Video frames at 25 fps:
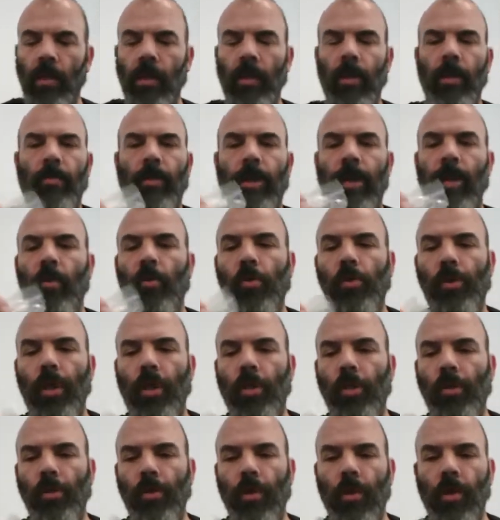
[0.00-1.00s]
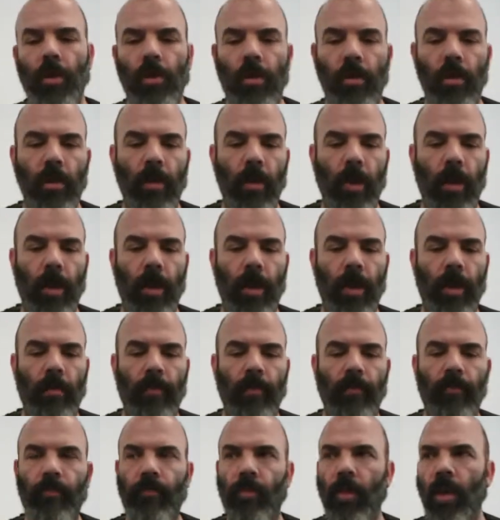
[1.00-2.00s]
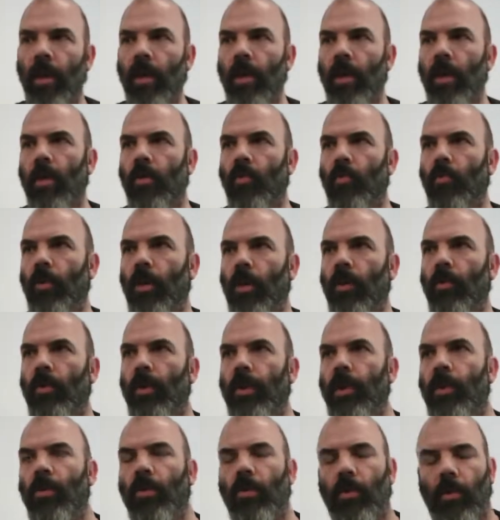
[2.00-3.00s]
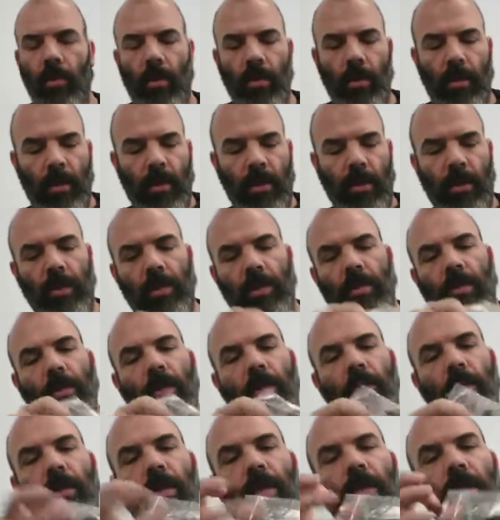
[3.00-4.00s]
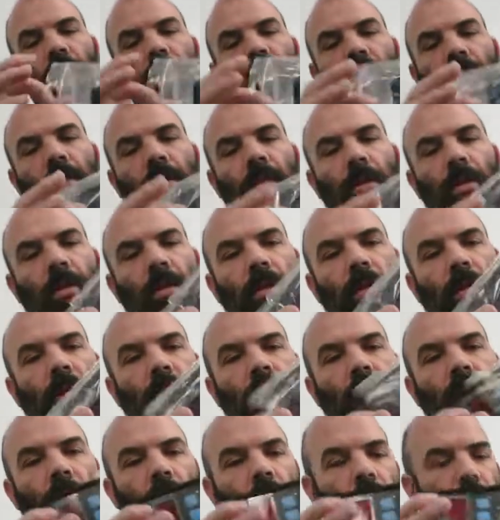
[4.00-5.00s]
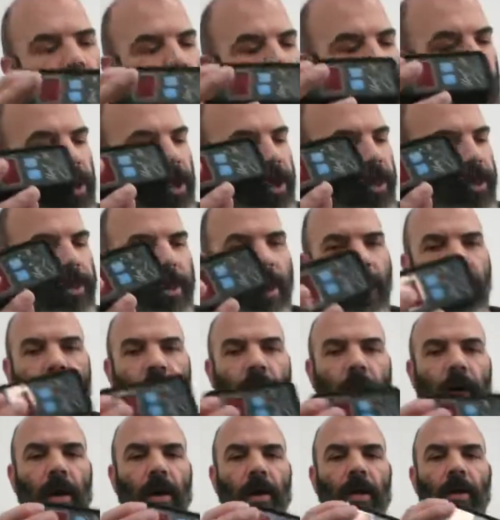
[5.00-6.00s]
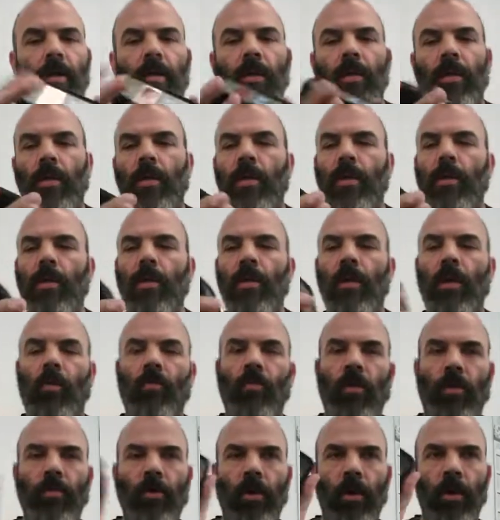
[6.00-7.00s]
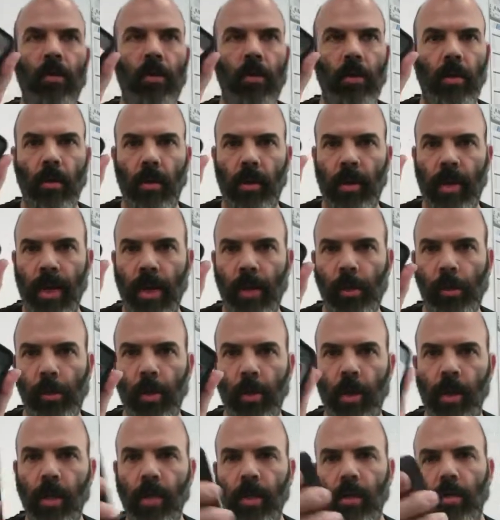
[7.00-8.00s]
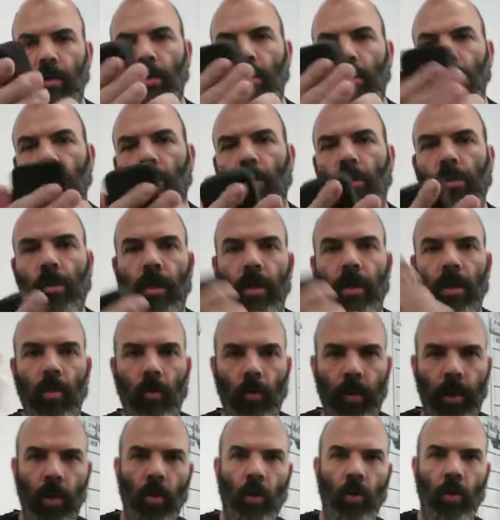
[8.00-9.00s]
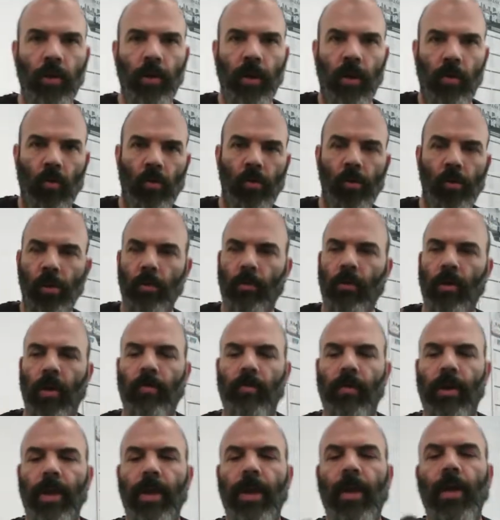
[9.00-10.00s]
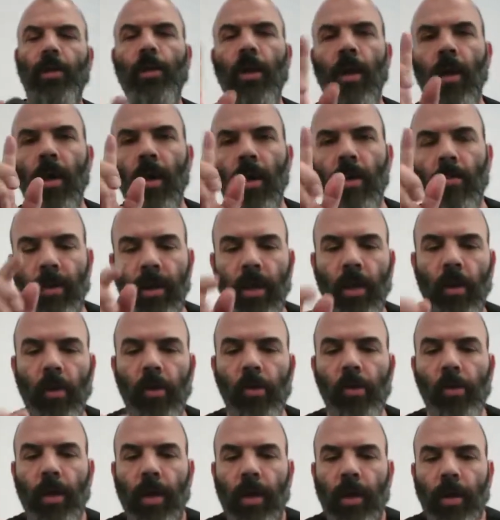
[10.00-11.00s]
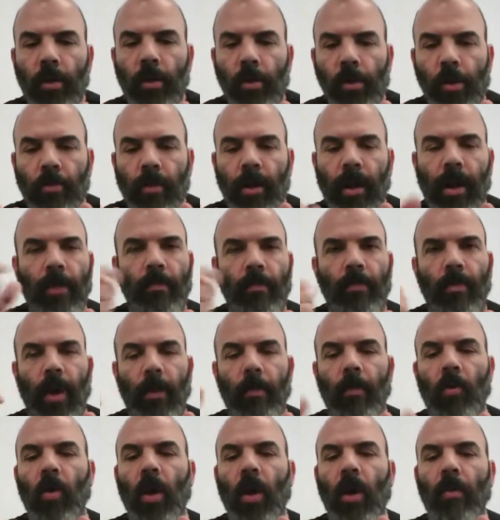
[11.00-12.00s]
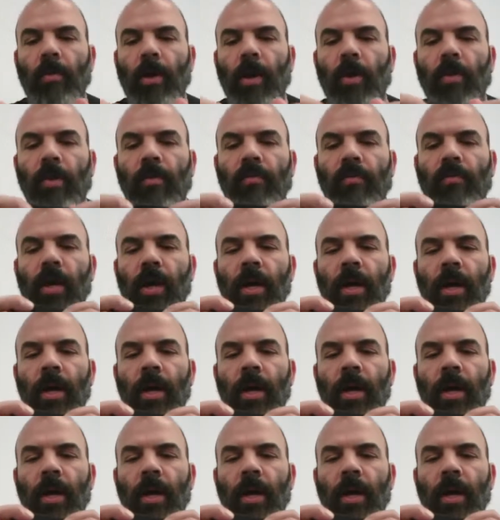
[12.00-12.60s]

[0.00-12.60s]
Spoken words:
Meteo sensor, really, really neat. It comes with a rubber case on it, so we can hold it. It won't slip out of our hands. But here's something that I'm quite proud of.